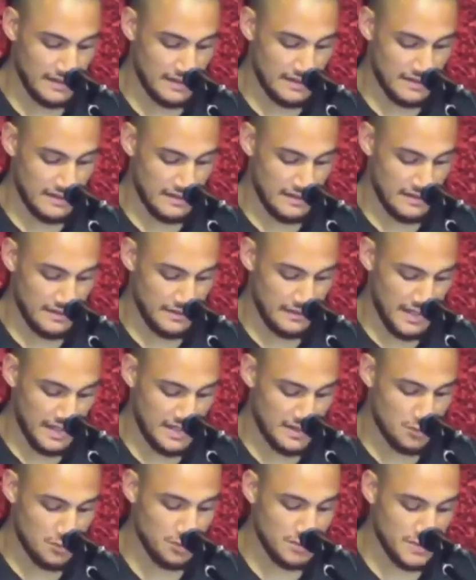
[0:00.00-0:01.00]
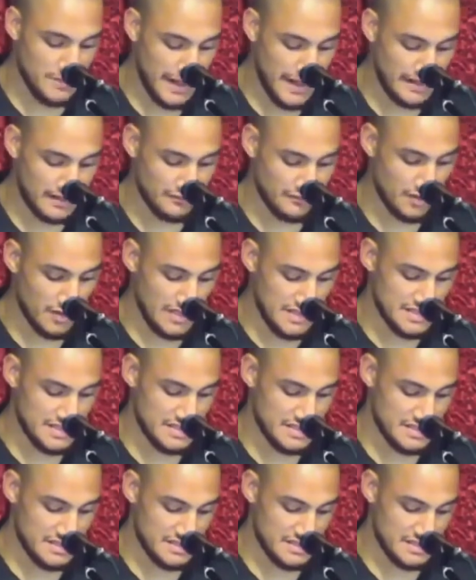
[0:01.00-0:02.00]
the many will be made
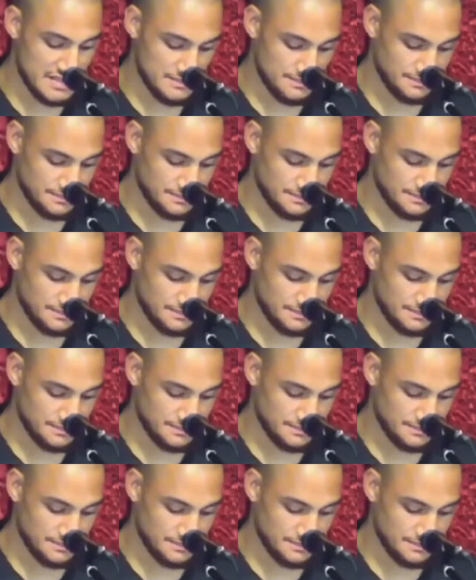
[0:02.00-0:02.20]
righteous.